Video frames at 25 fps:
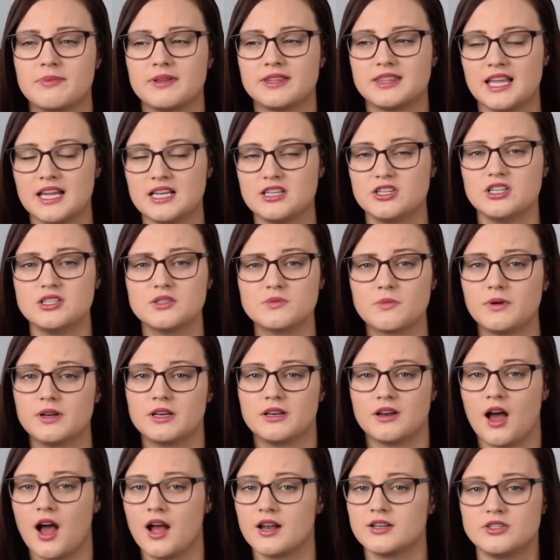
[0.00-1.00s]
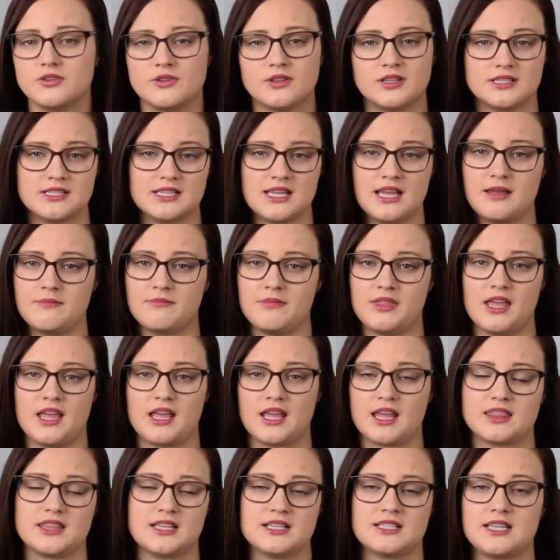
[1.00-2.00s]
but they just would not do the same
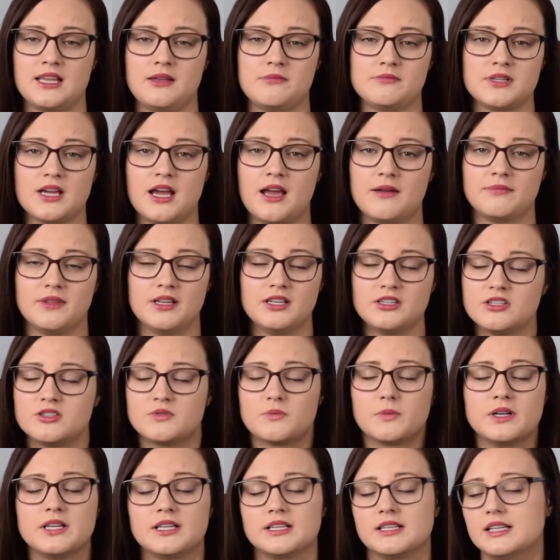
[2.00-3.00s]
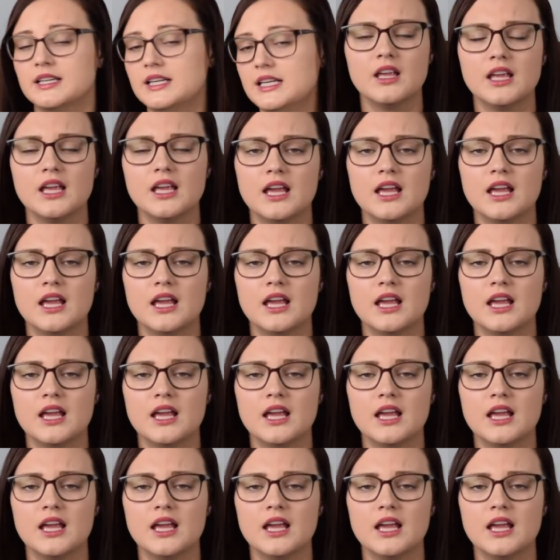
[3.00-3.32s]
thing at the same time. They just wouldn't.